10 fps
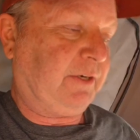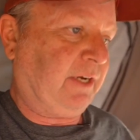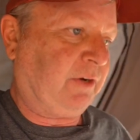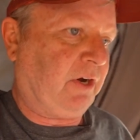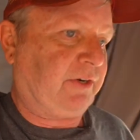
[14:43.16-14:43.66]

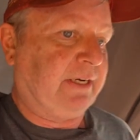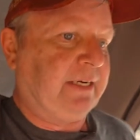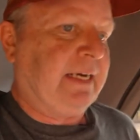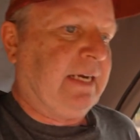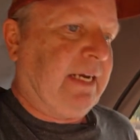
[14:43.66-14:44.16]
You can't.
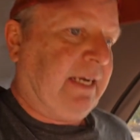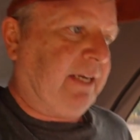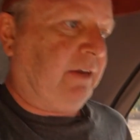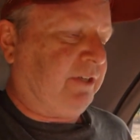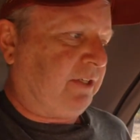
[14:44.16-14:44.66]

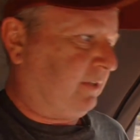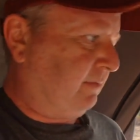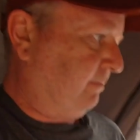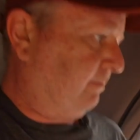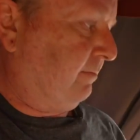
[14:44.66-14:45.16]
You know, just
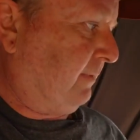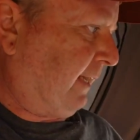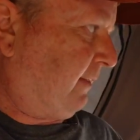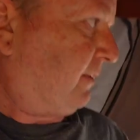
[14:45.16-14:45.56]
like